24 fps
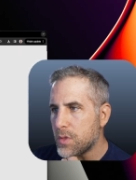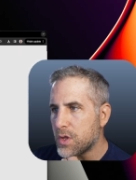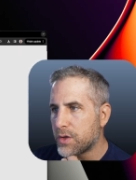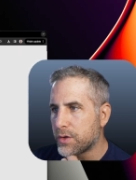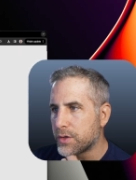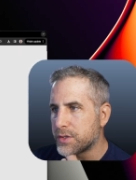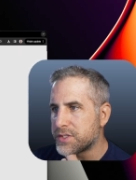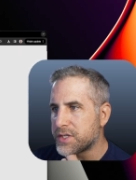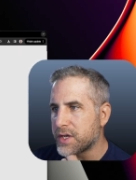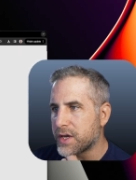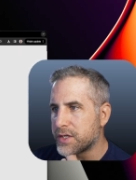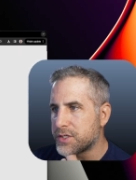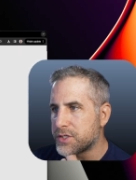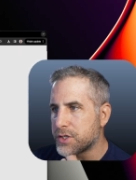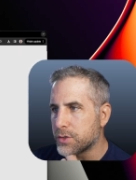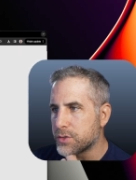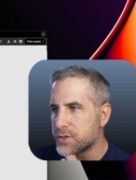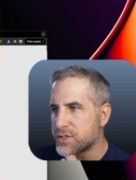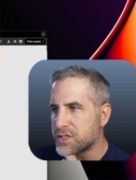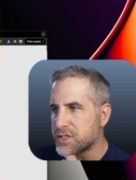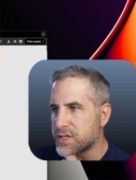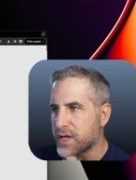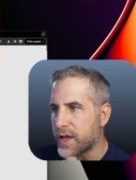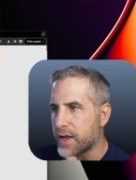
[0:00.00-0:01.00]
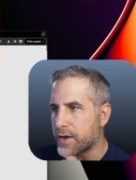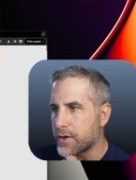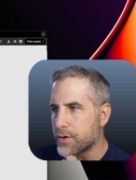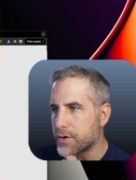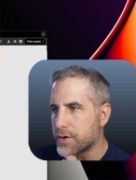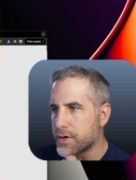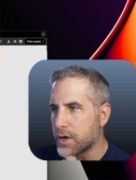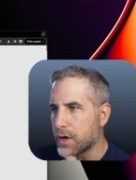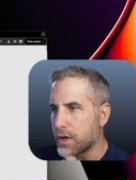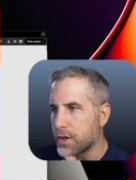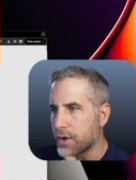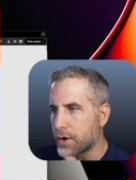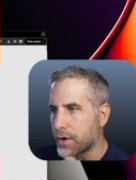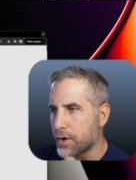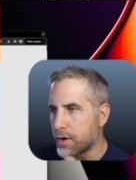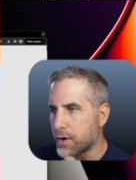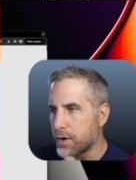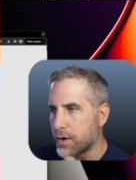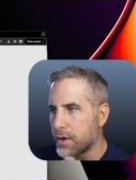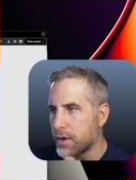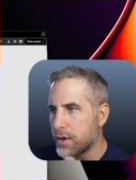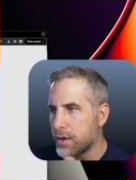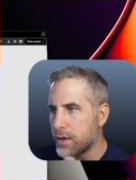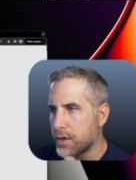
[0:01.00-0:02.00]
You can see I chose standard
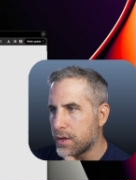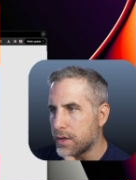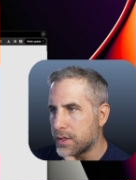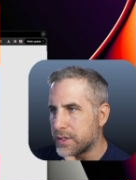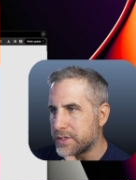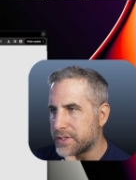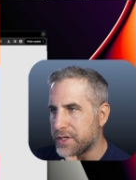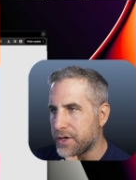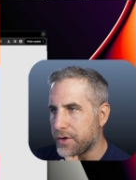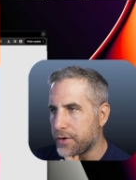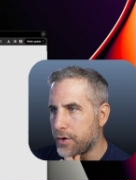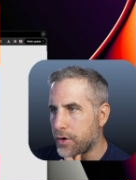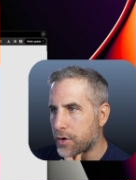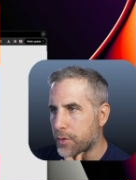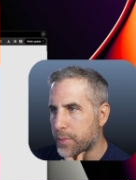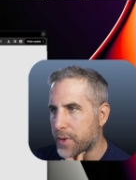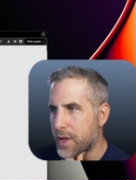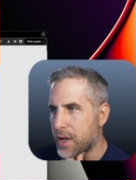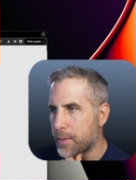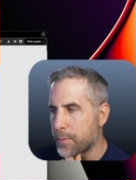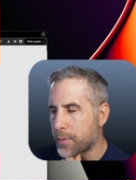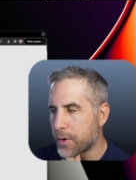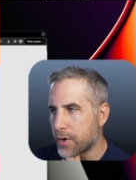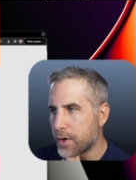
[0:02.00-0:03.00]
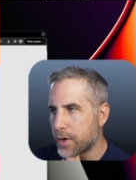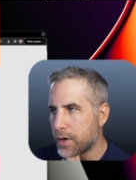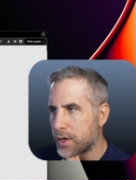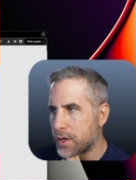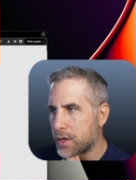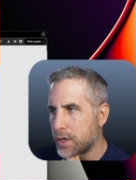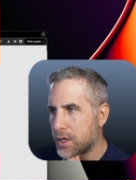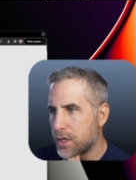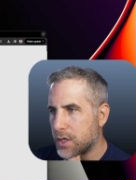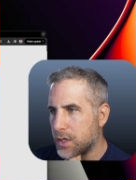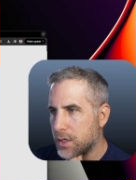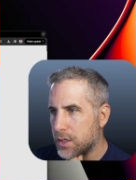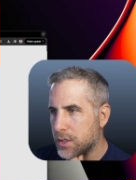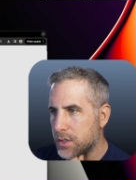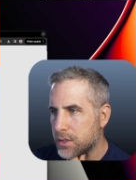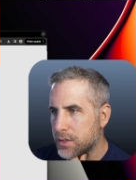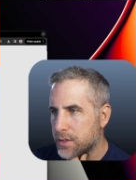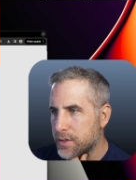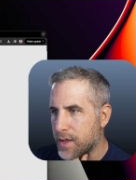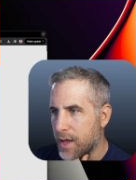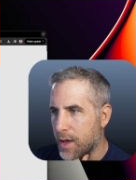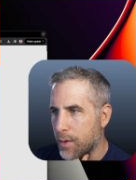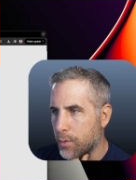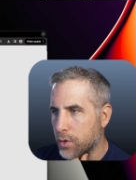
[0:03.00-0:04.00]
color interior paper.
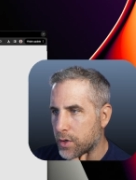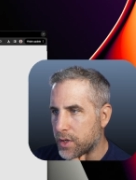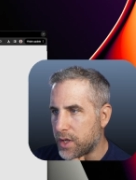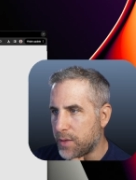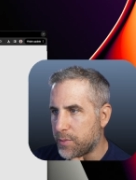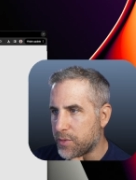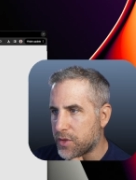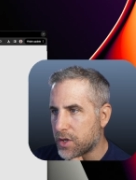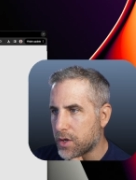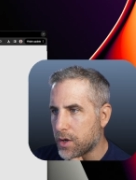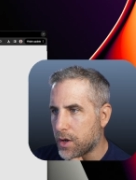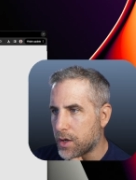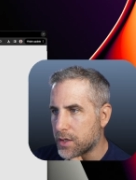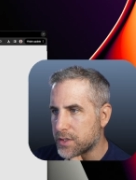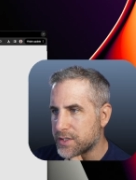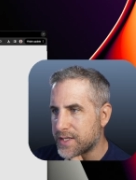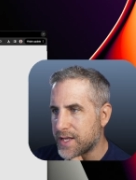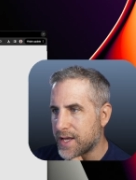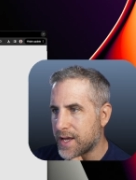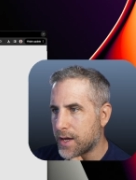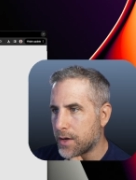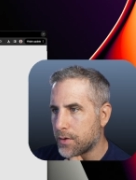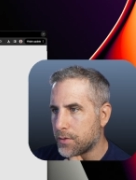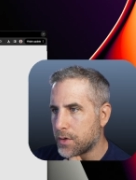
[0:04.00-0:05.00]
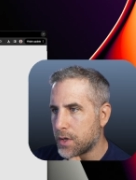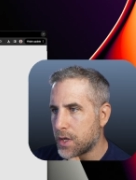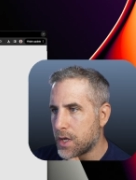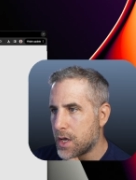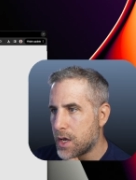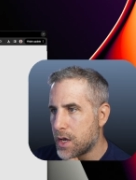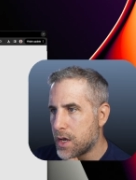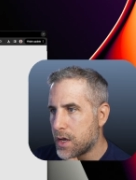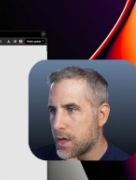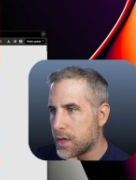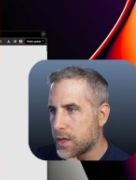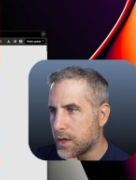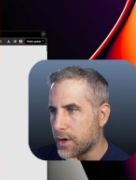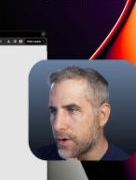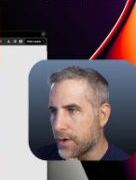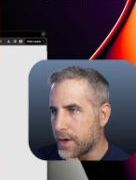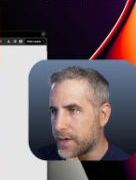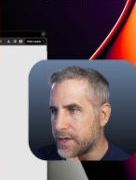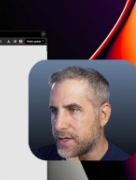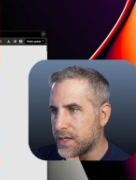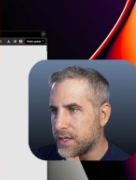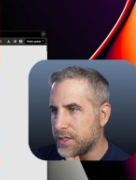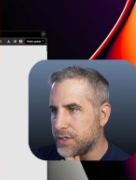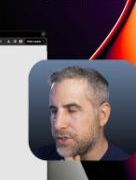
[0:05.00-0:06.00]
That will keep the cost down. Here
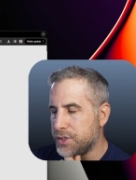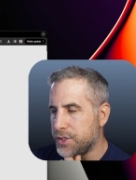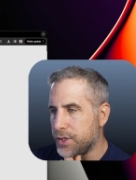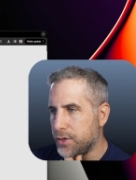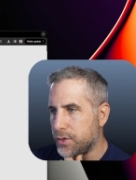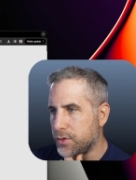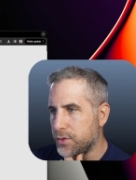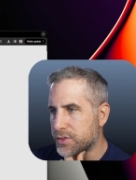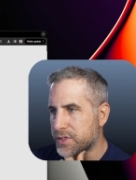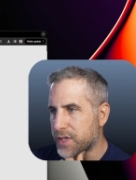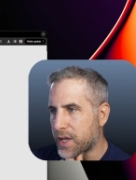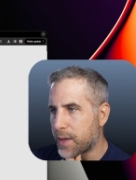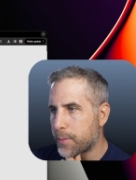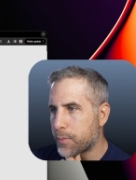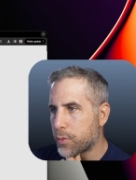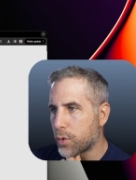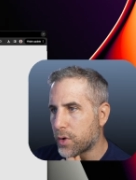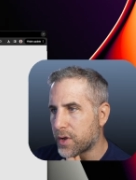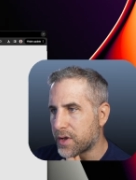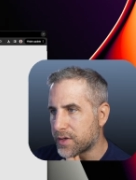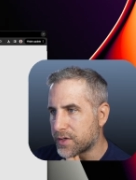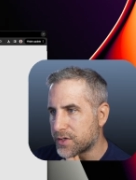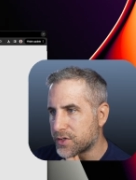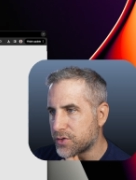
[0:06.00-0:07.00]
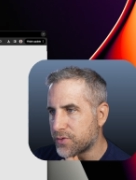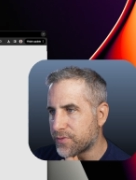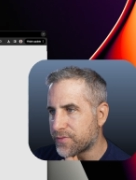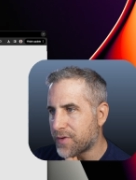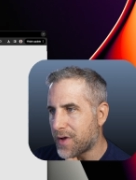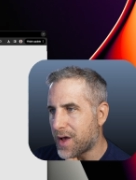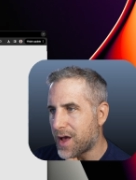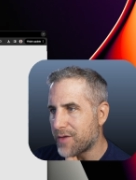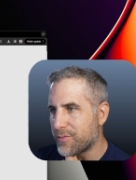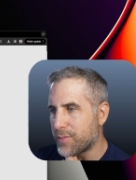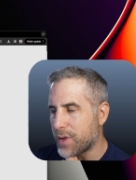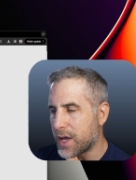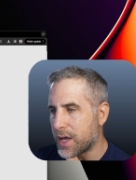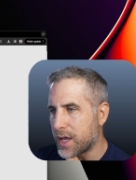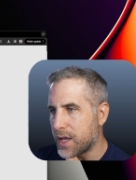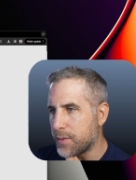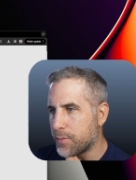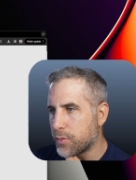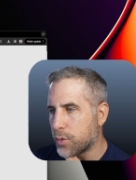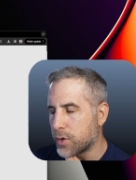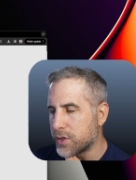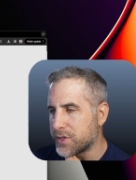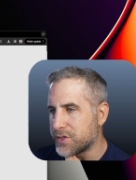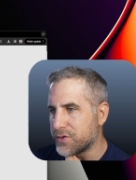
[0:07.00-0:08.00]
I did choose 8.25 by
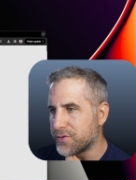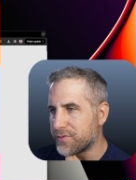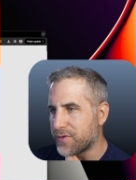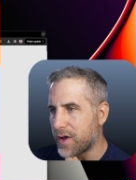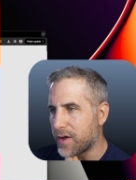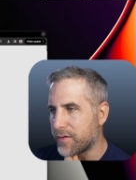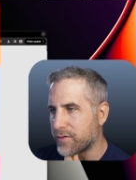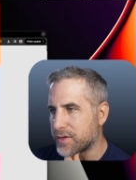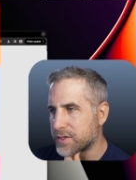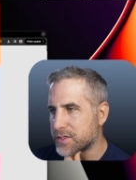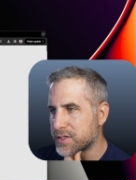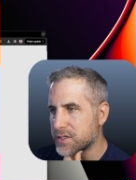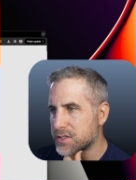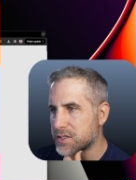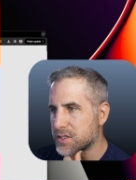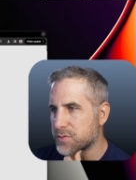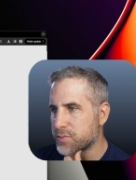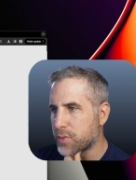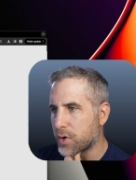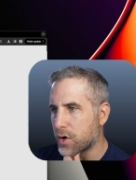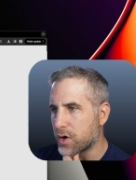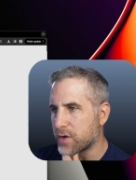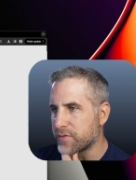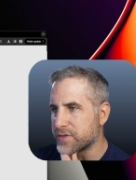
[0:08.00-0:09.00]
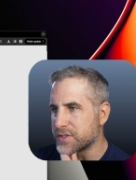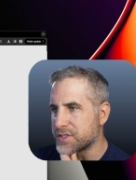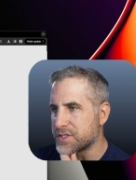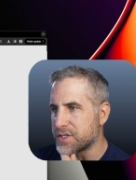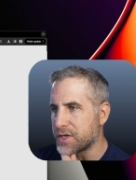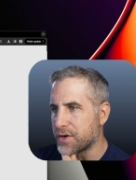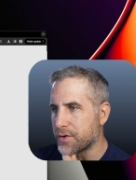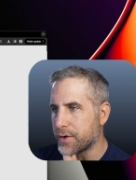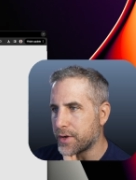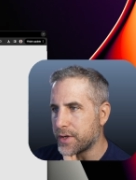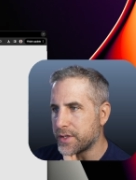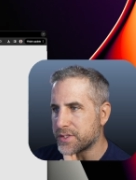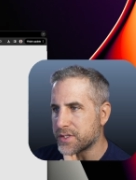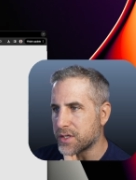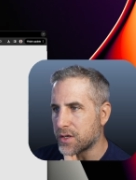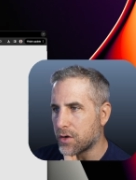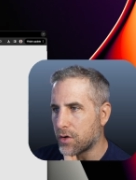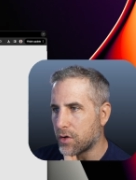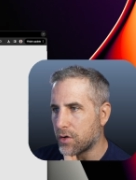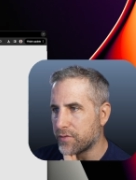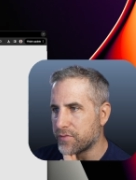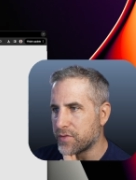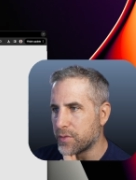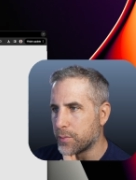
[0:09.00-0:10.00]
8.25 because this is part of a series and
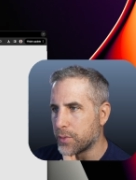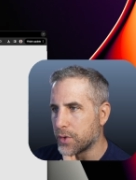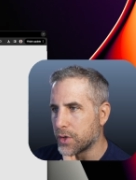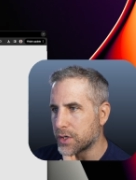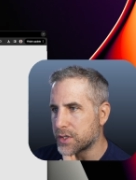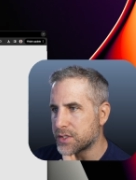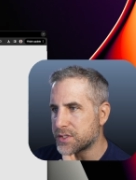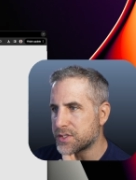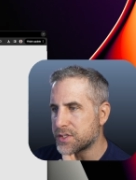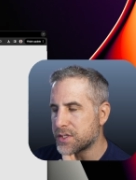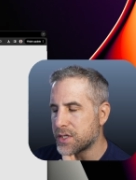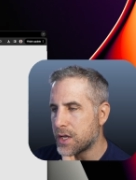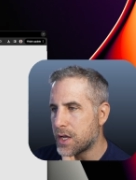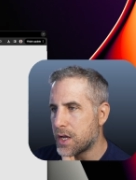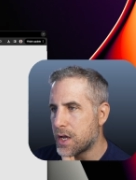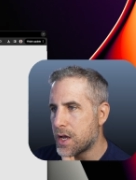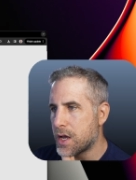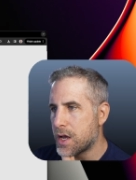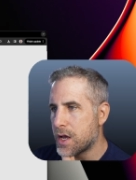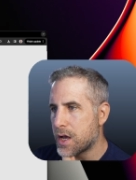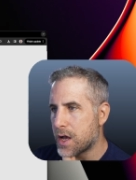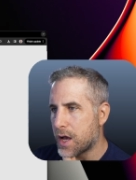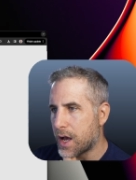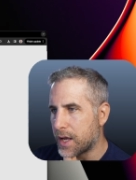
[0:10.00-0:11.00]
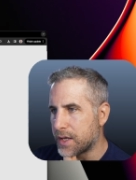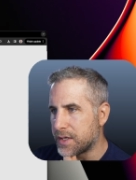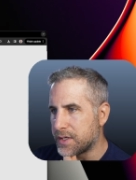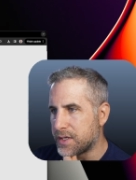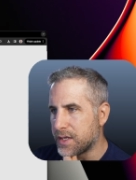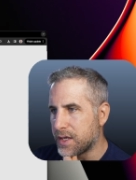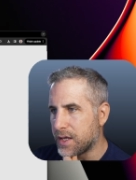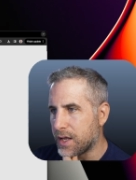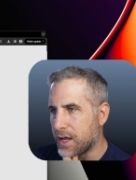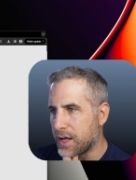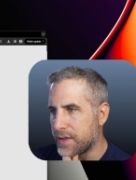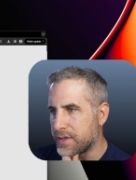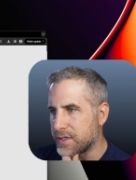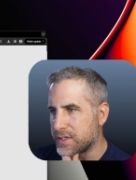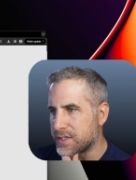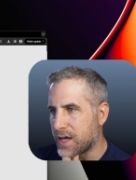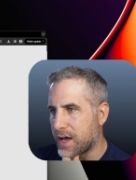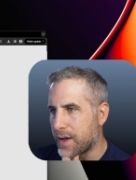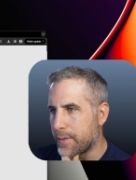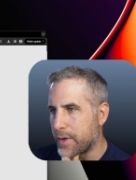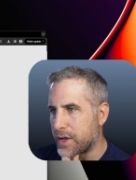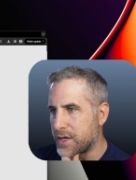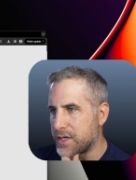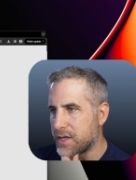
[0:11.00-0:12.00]
all of the books I did at the
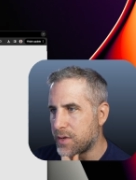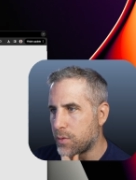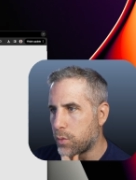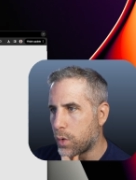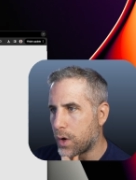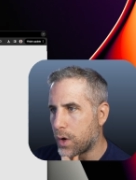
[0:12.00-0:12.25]
time I did